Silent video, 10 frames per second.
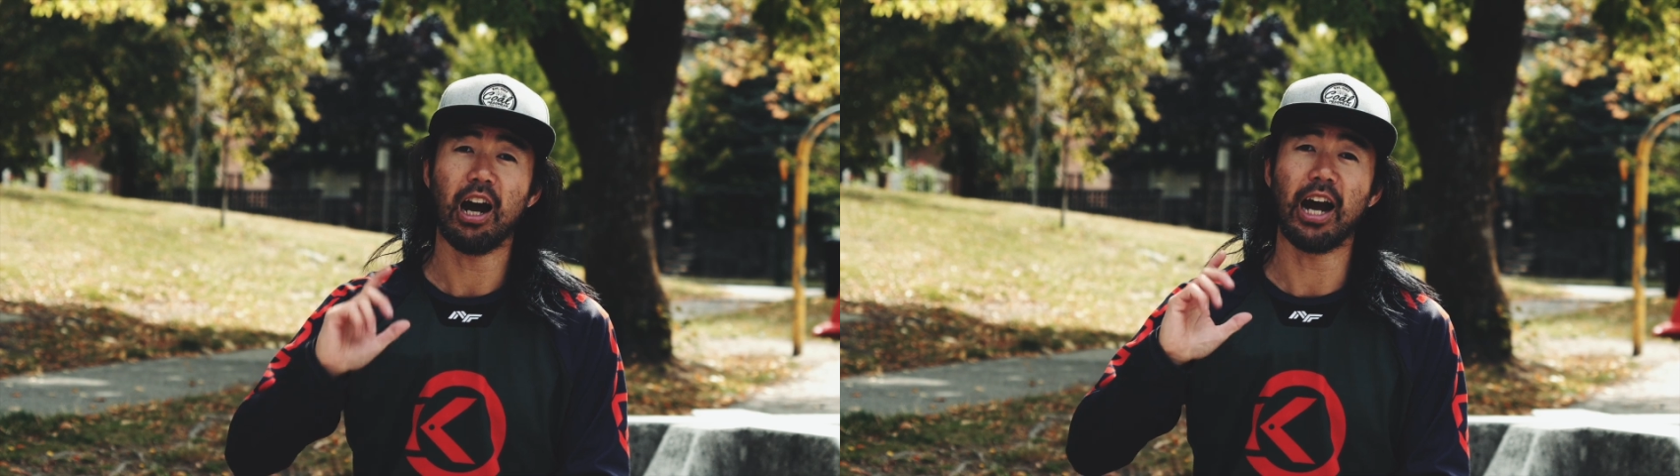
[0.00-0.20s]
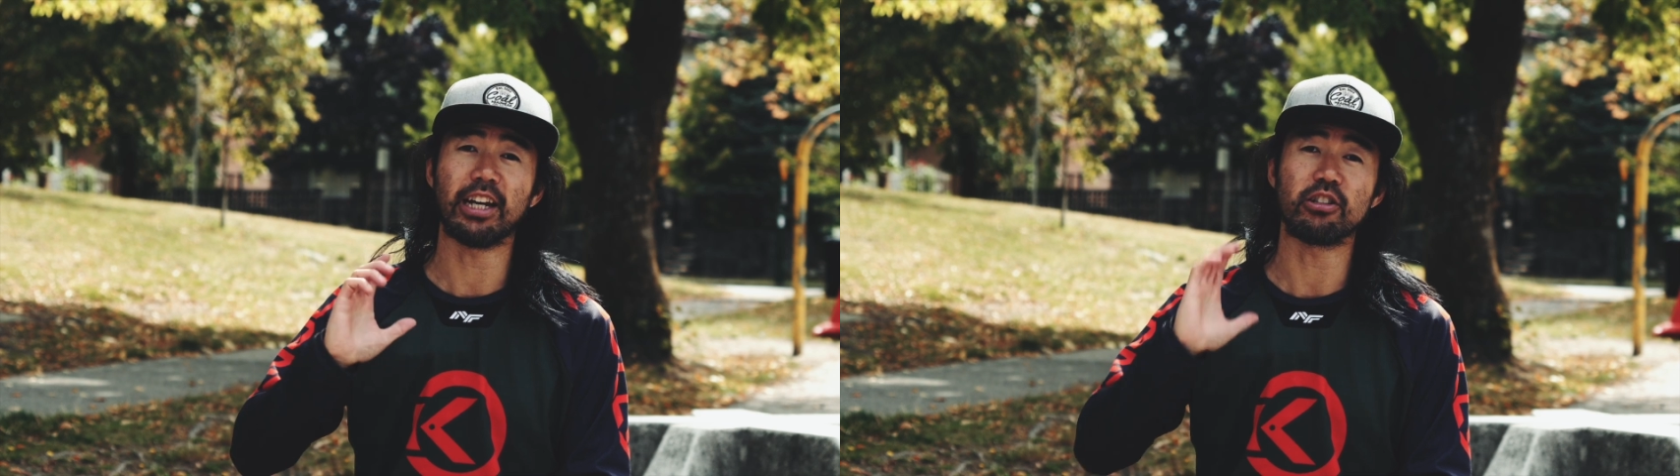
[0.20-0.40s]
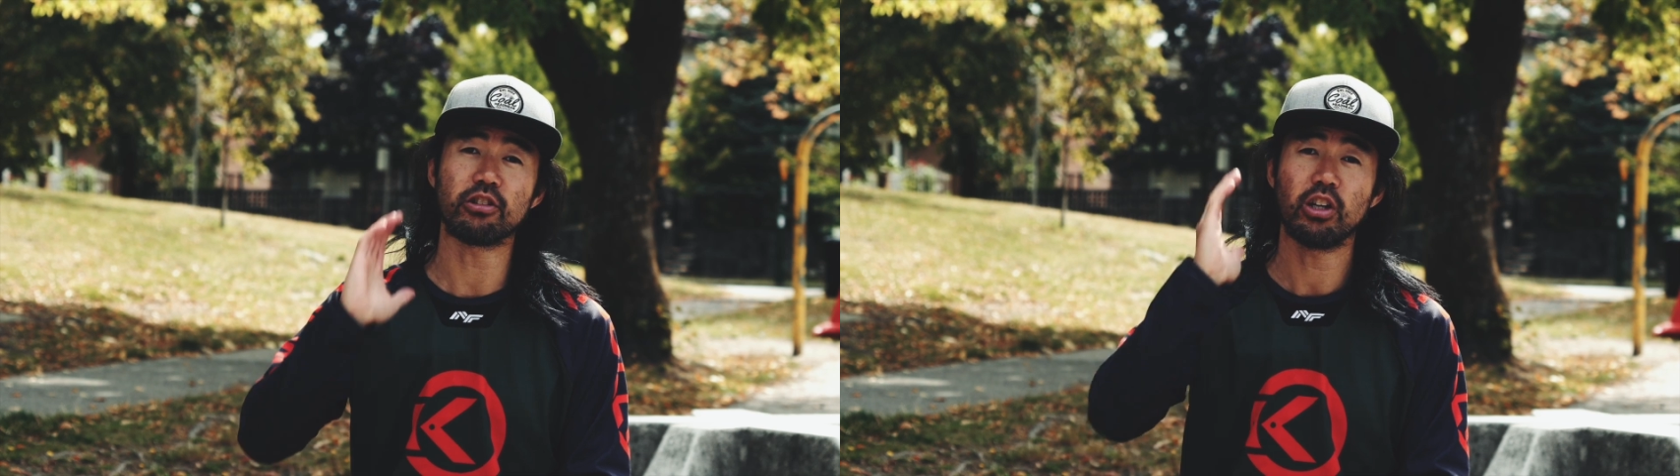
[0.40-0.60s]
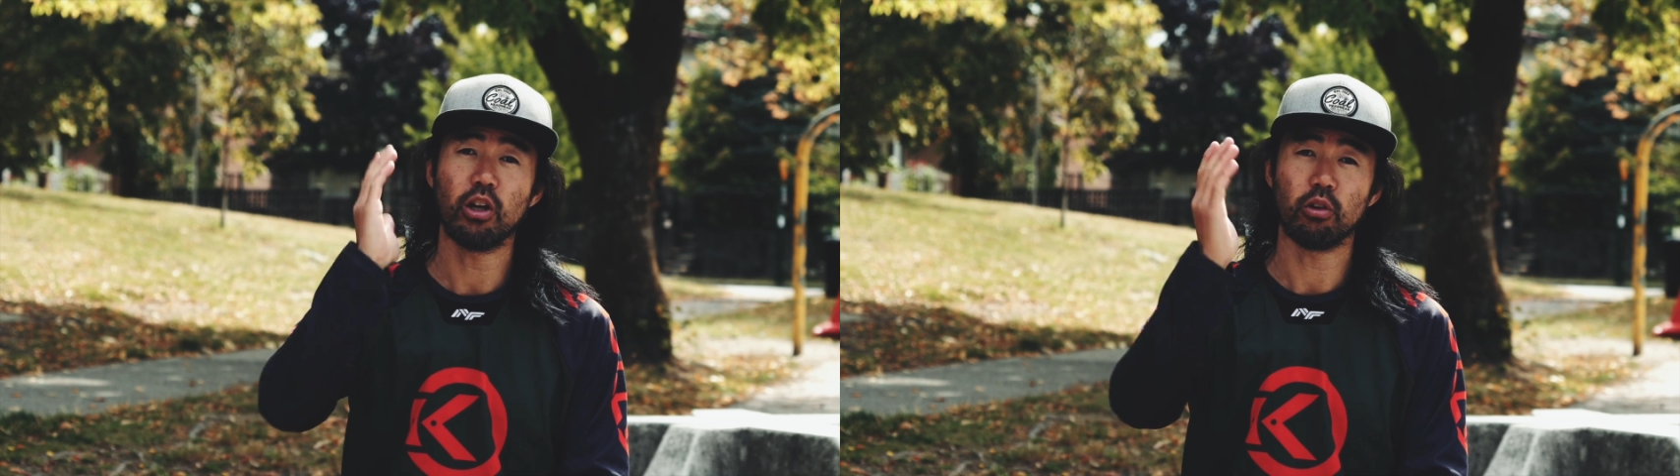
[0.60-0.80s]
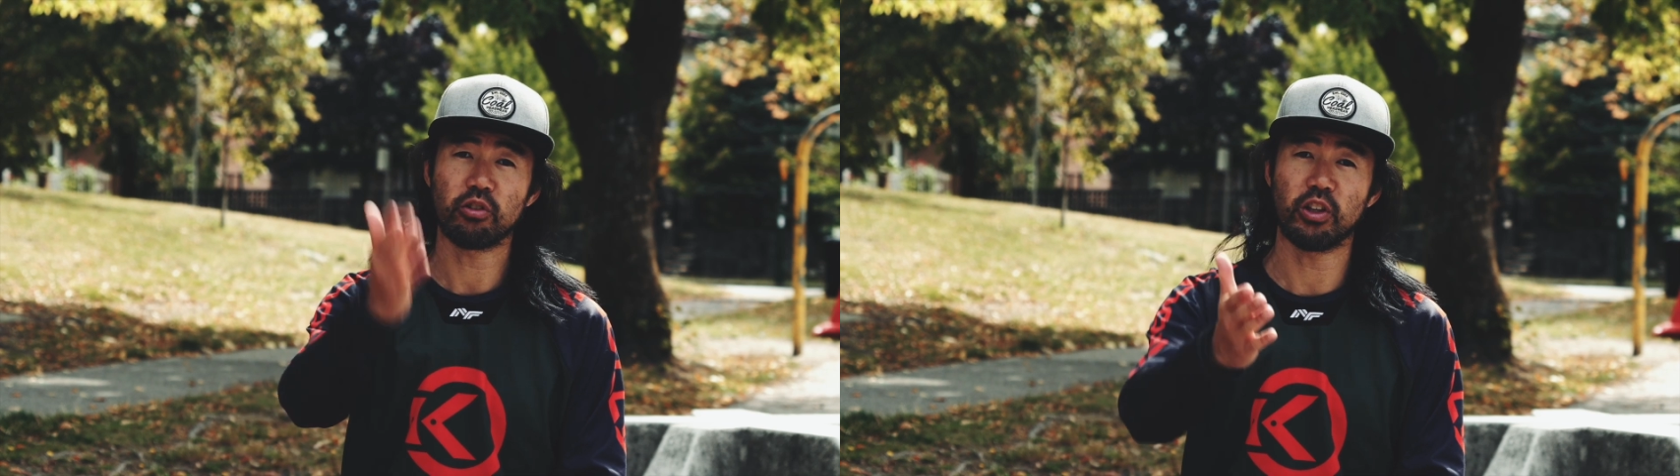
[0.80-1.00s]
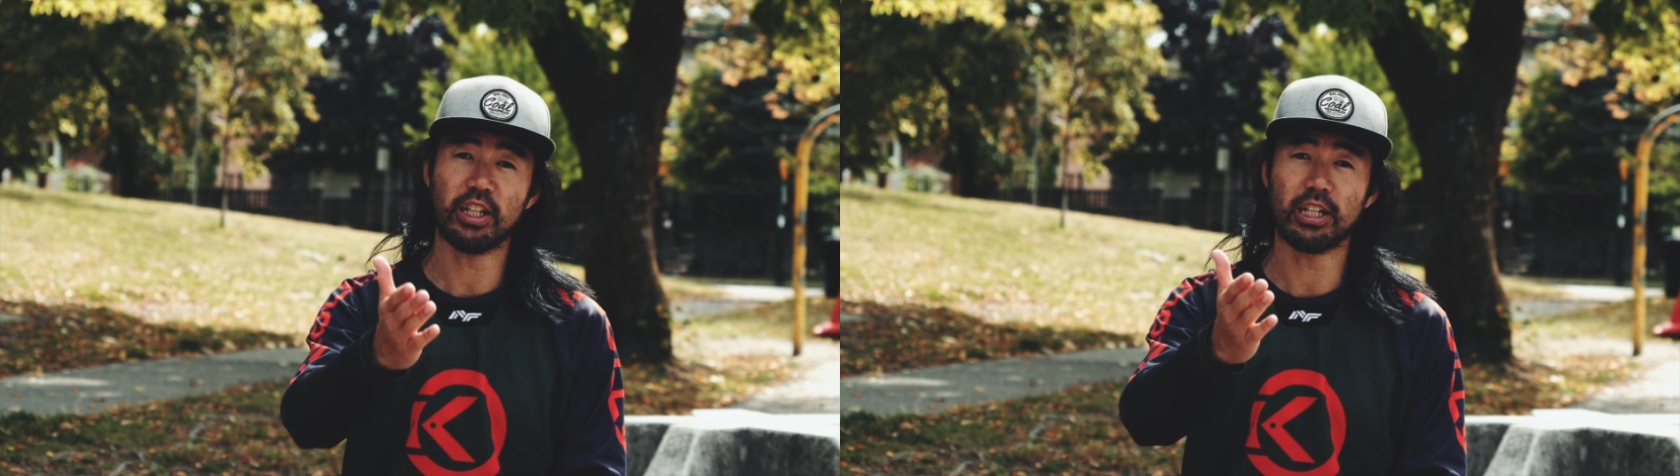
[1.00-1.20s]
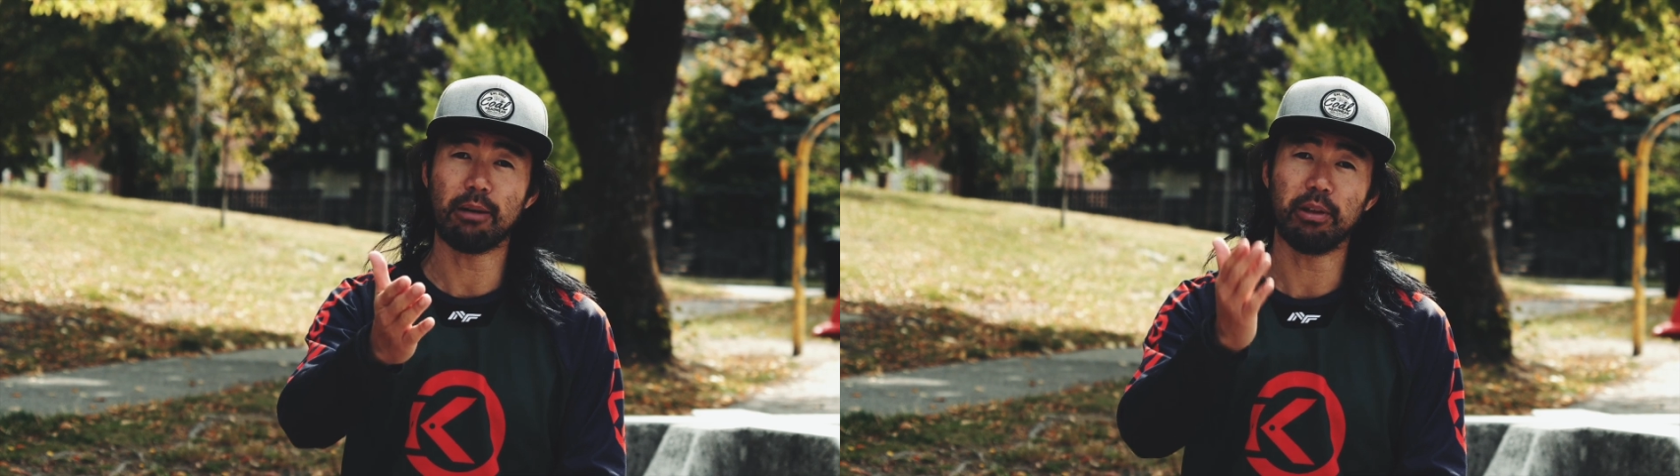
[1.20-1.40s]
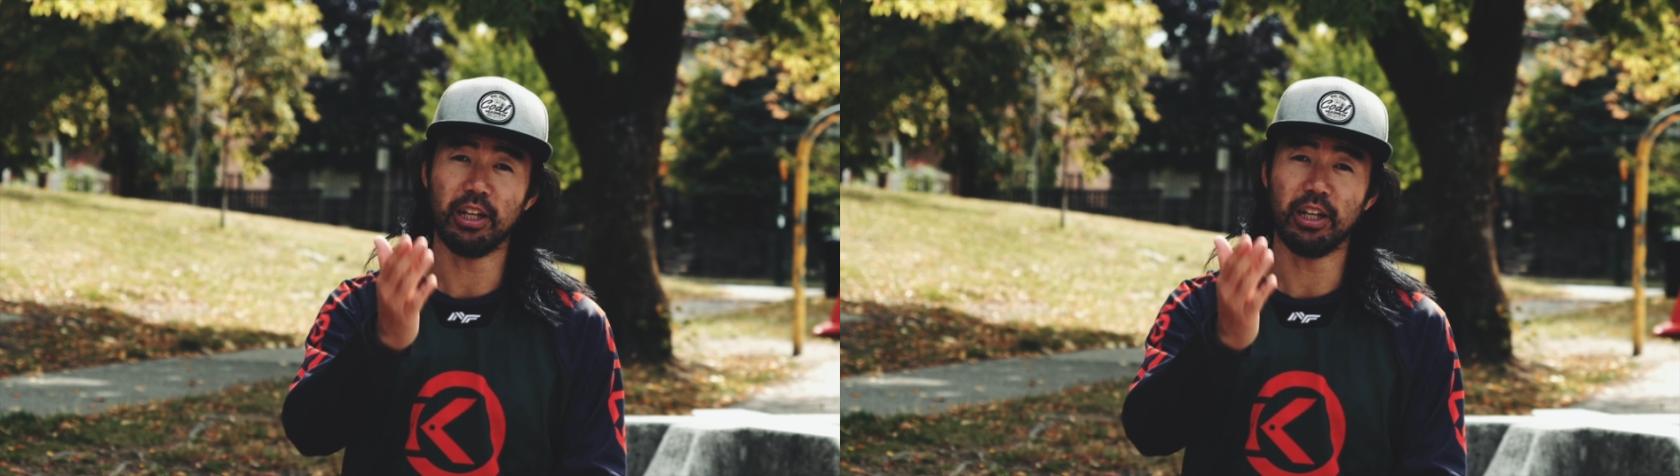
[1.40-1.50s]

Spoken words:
I can just sync it up